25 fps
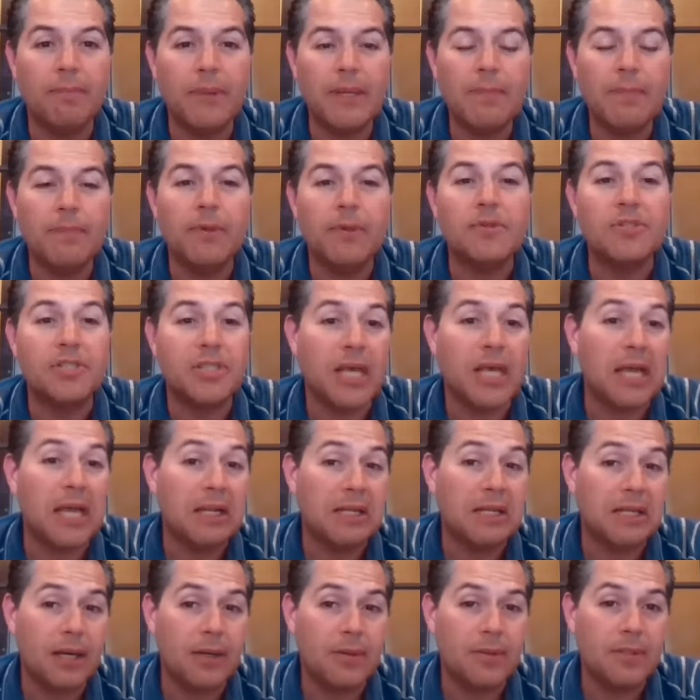people staying
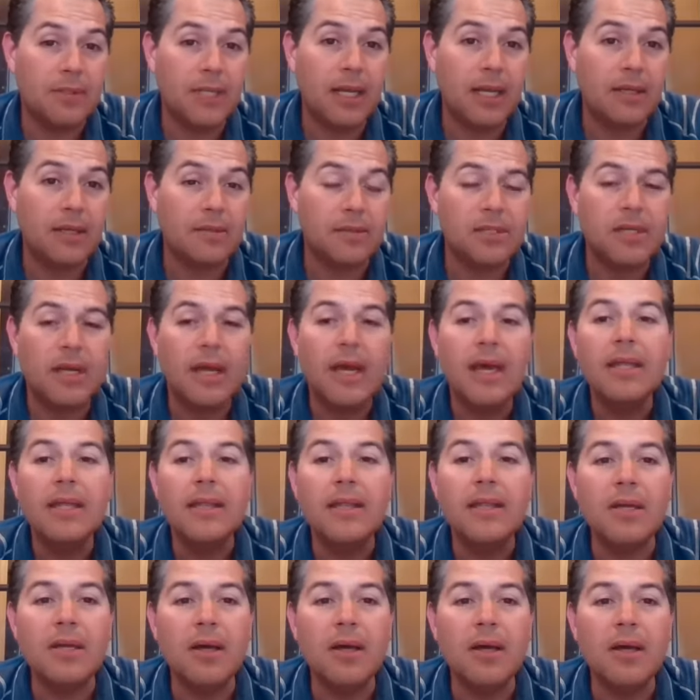in the hotels.
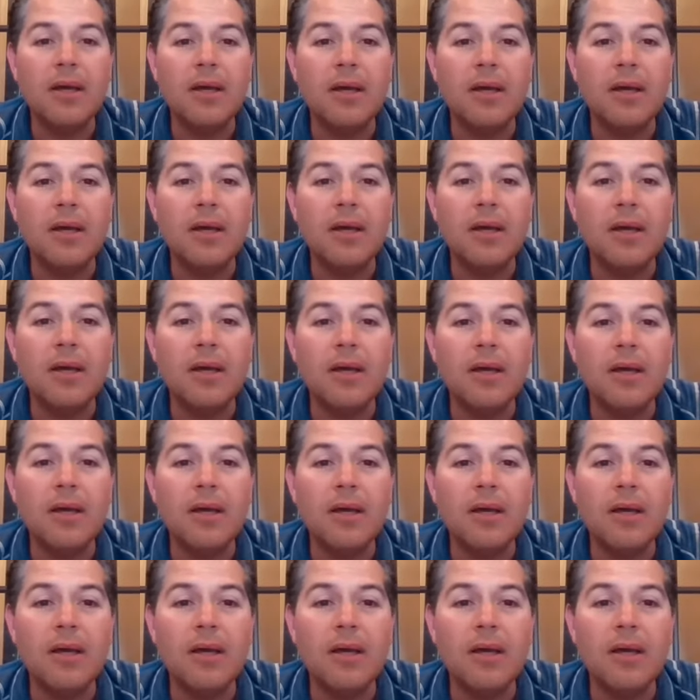The other thing was
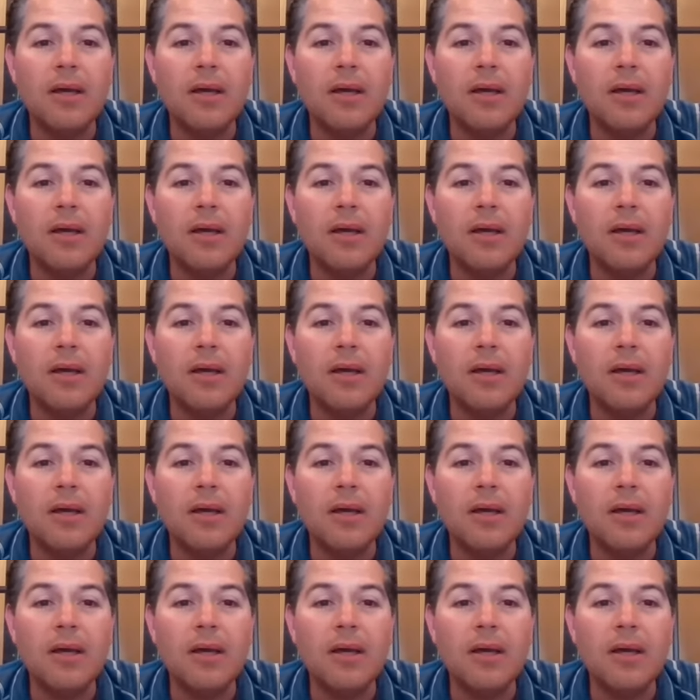converting